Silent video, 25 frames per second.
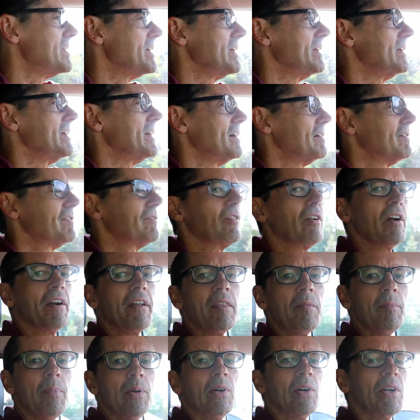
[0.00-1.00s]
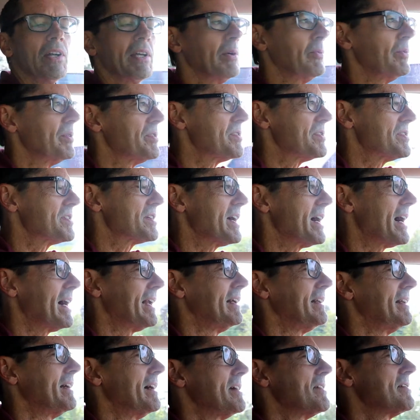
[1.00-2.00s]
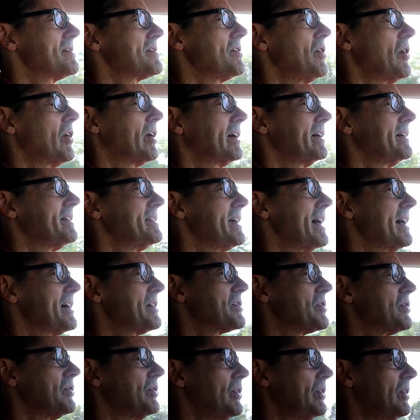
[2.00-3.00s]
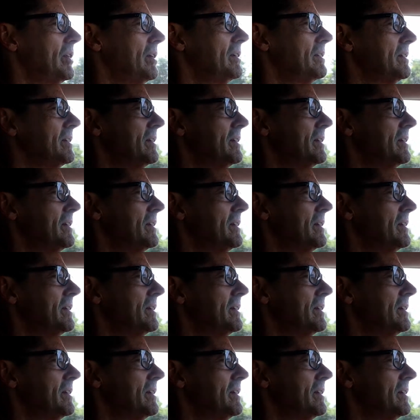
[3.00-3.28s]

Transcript: the front of the building, which has got a nice architectural